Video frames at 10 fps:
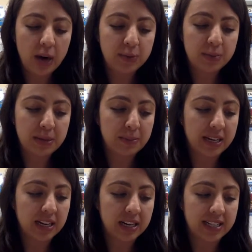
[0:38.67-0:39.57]
helped me
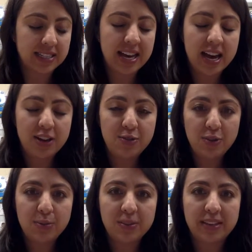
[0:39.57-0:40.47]
because
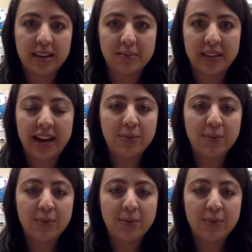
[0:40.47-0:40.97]
normally I'm like,